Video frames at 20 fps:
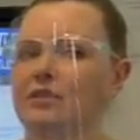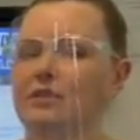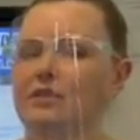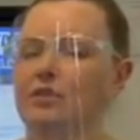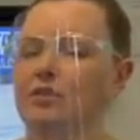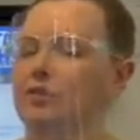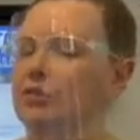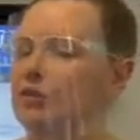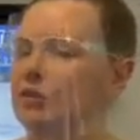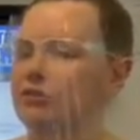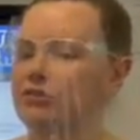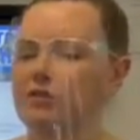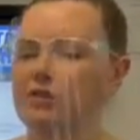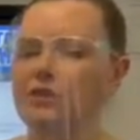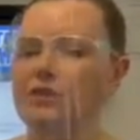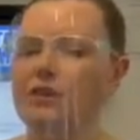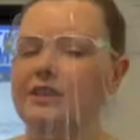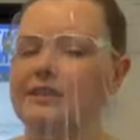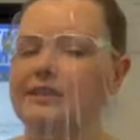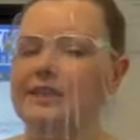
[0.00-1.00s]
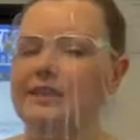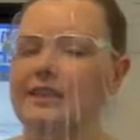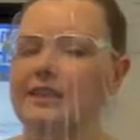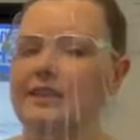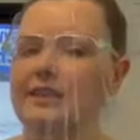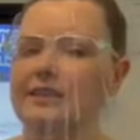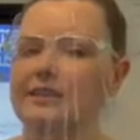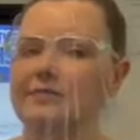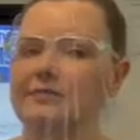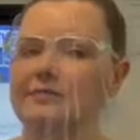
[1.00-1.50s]
Not 190
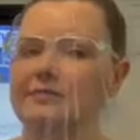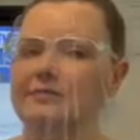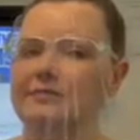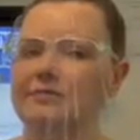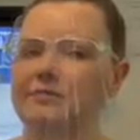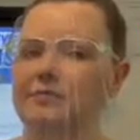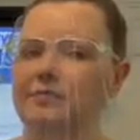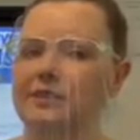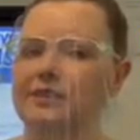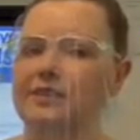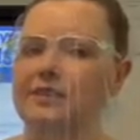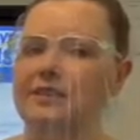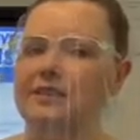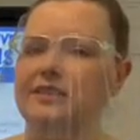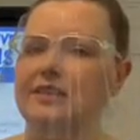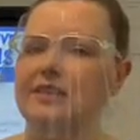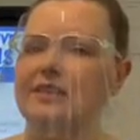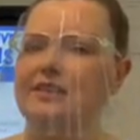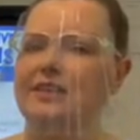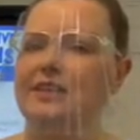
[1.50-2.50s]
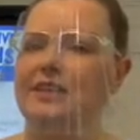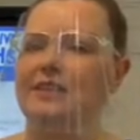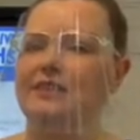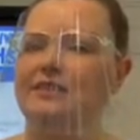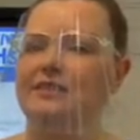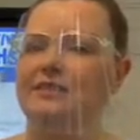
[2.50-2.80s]
either. We did this yesterday.